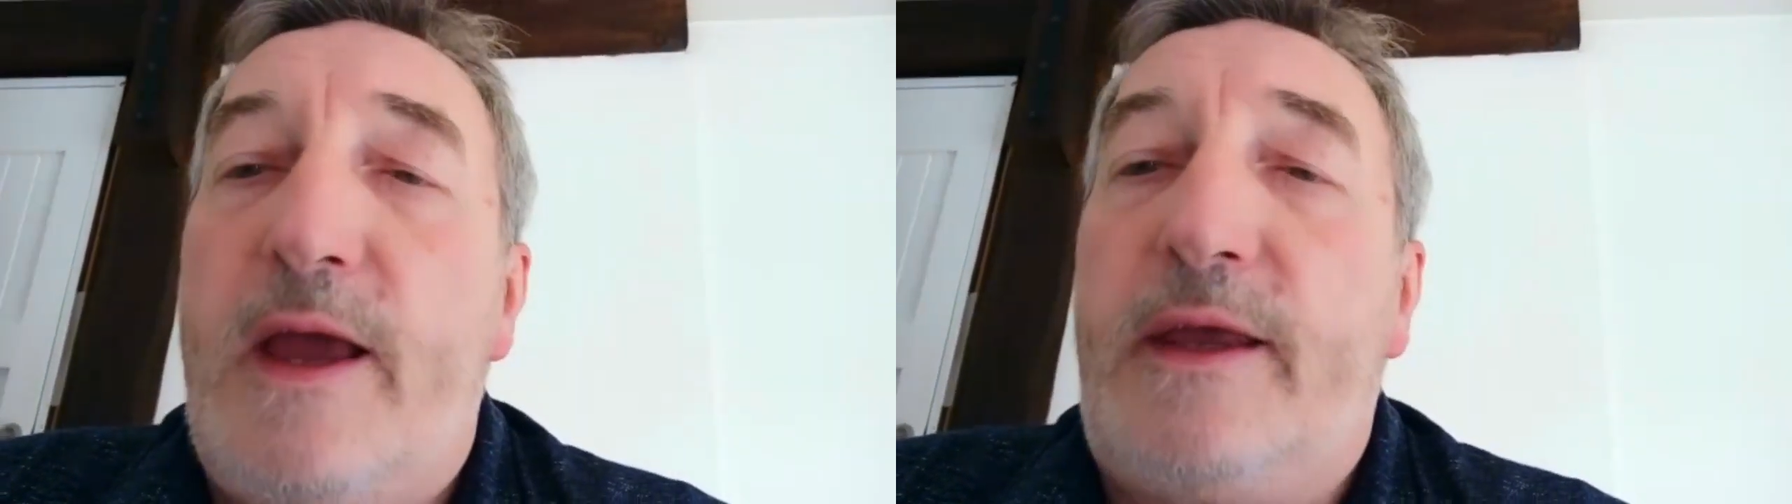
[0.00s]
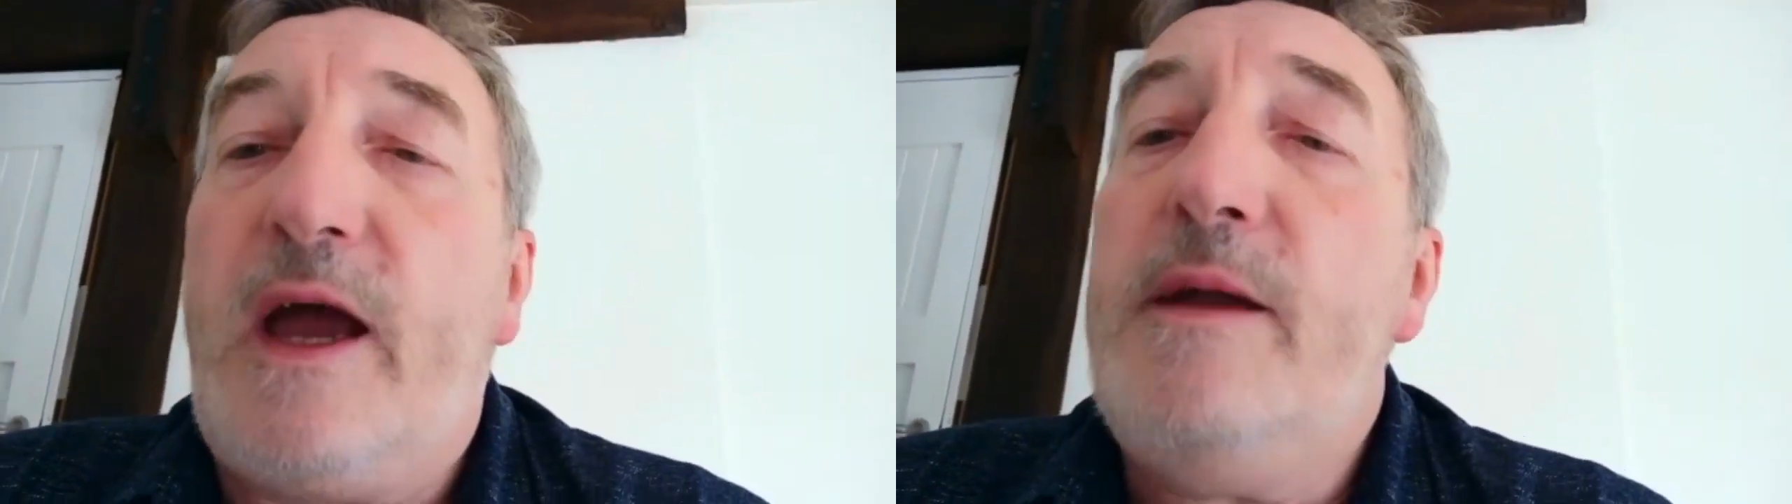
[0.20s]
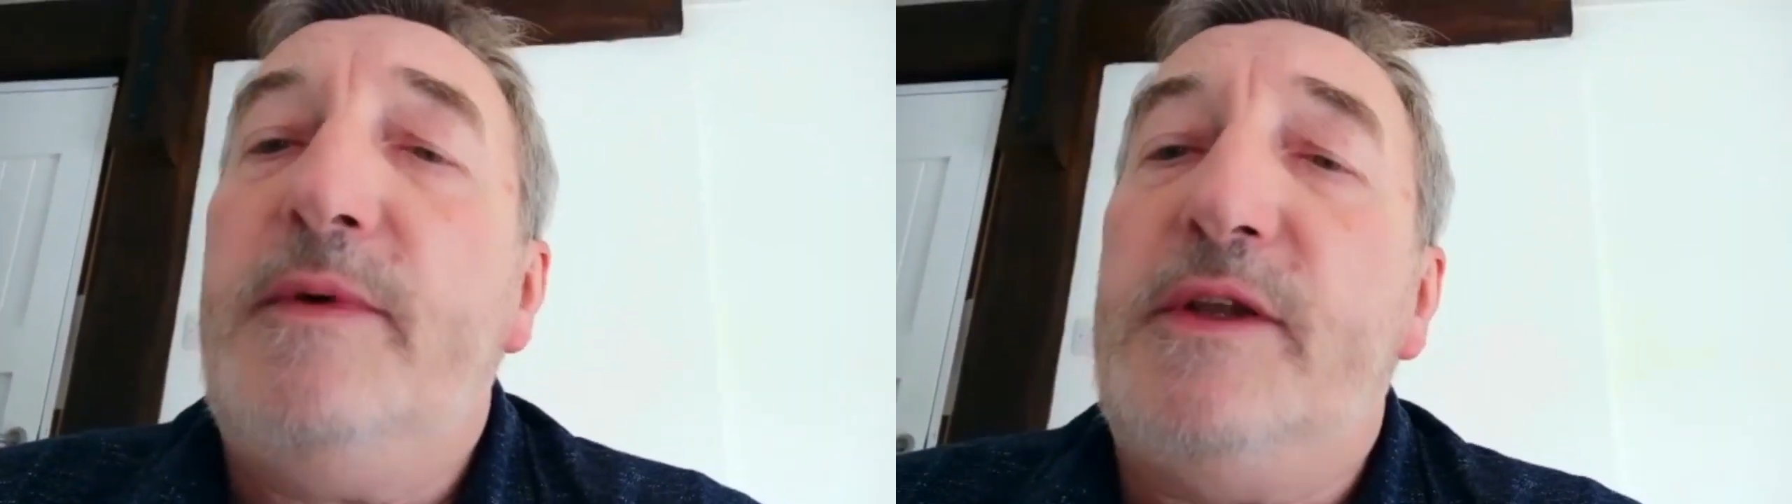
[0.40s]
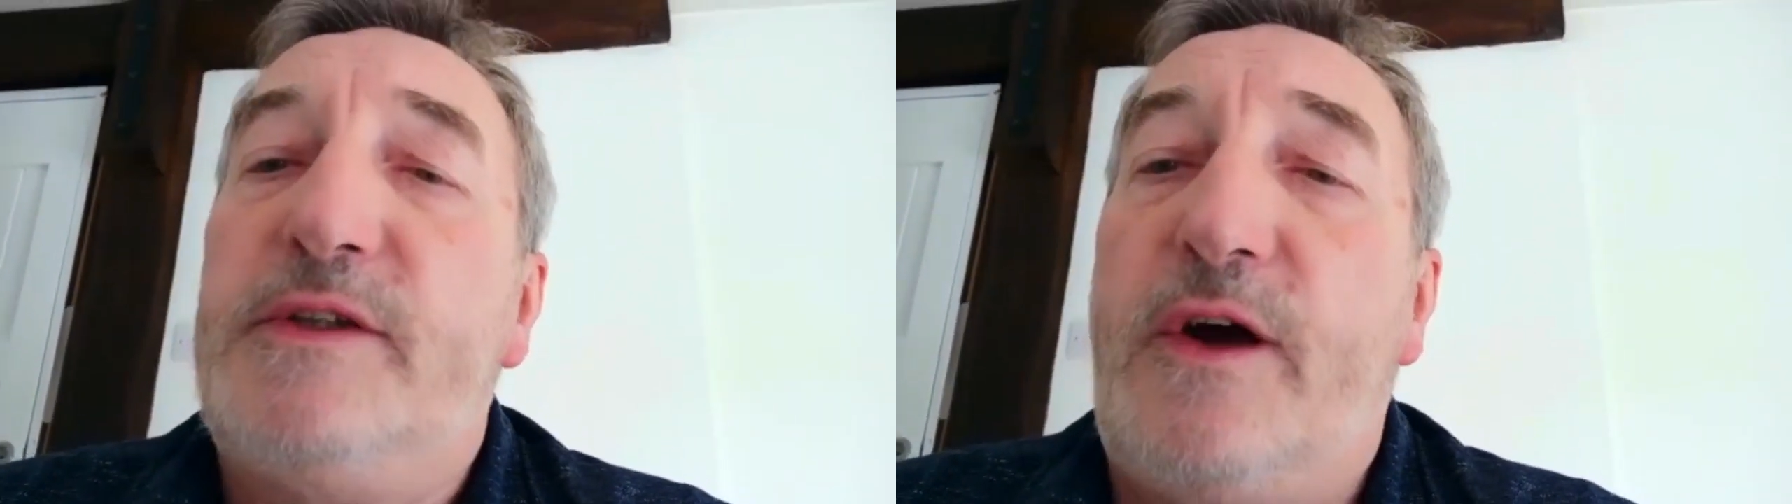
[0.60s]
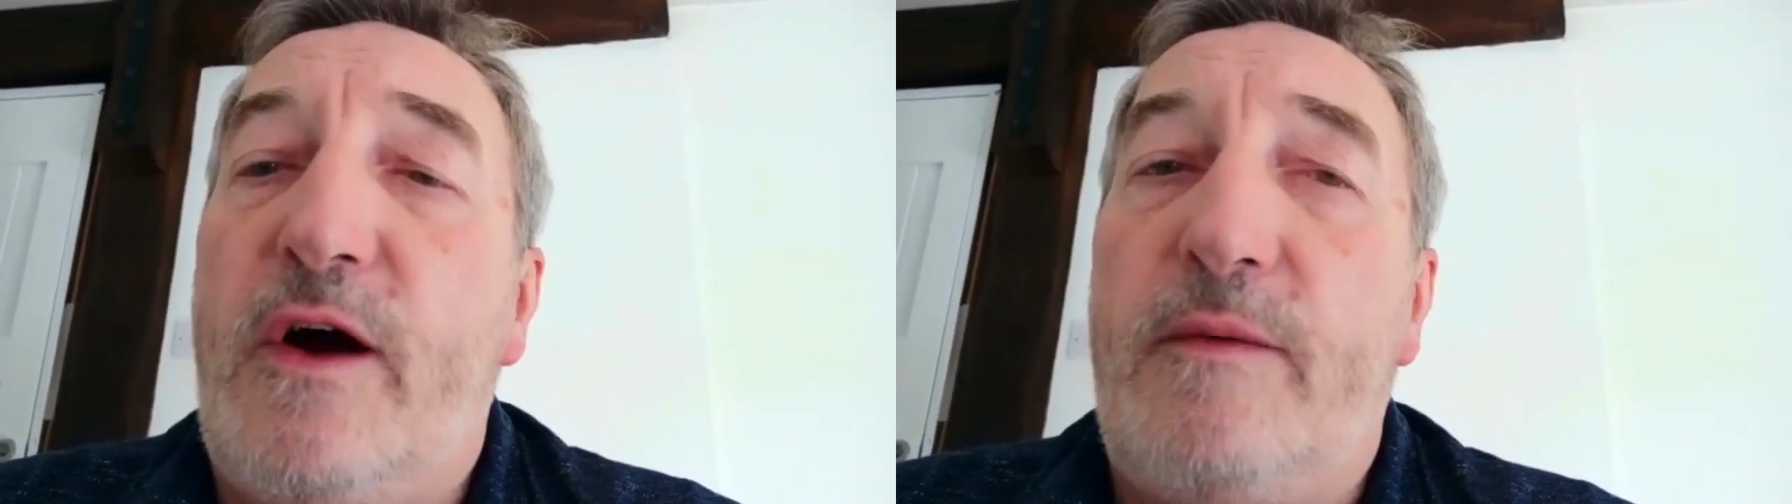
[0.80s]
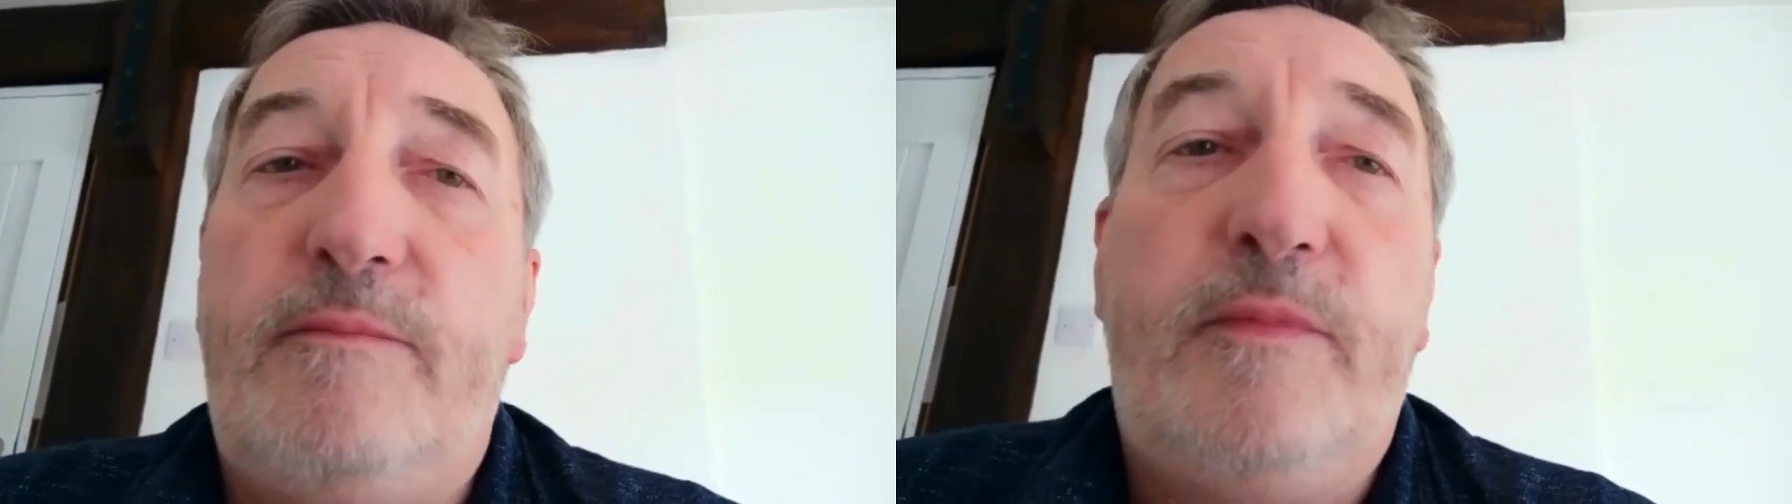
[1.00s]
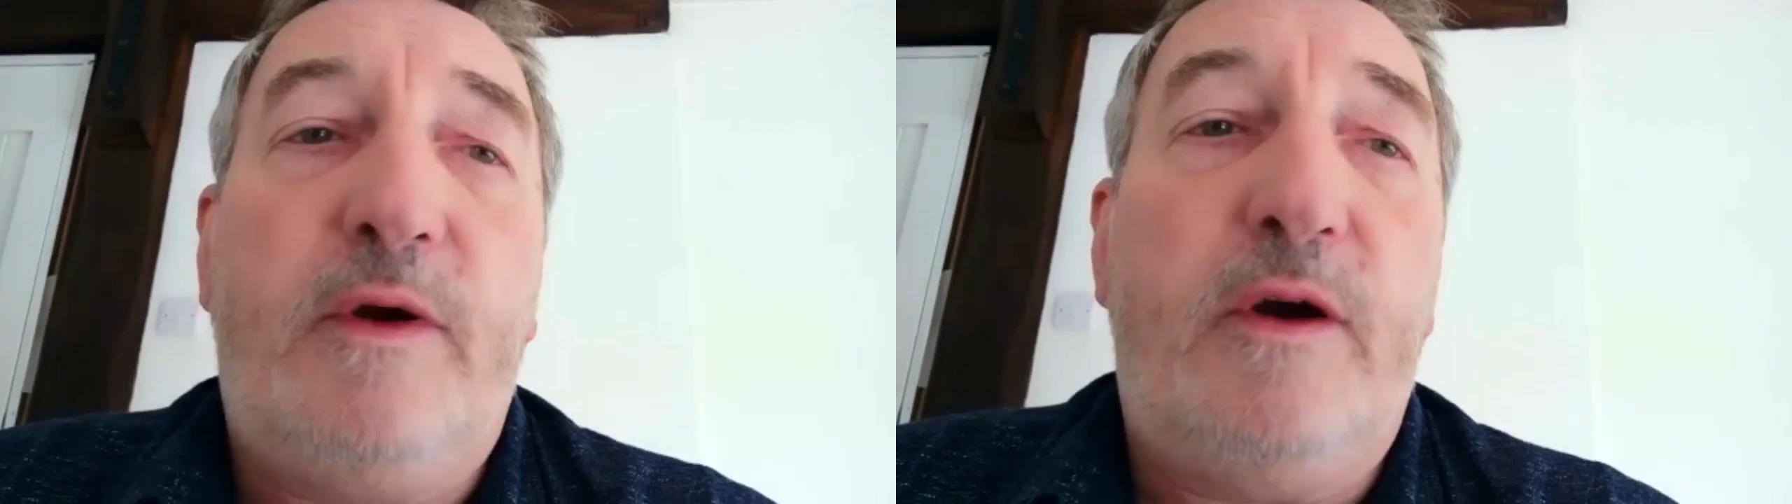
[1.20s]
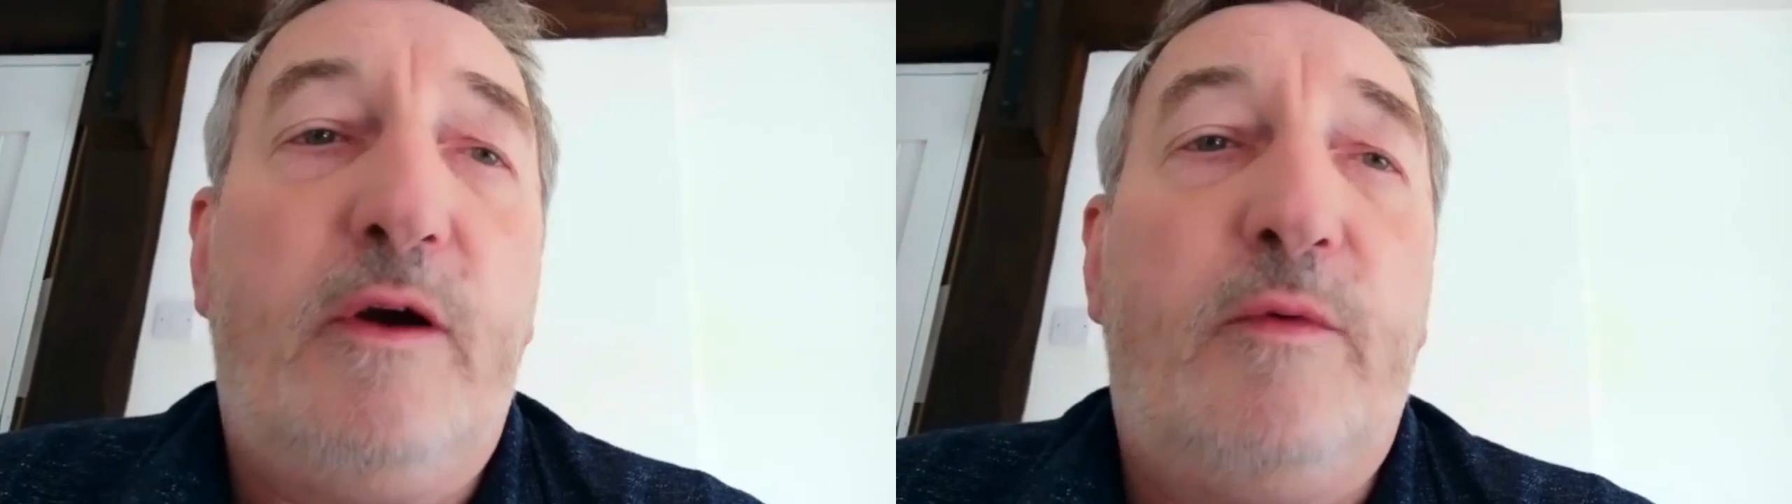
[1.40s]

It came at a time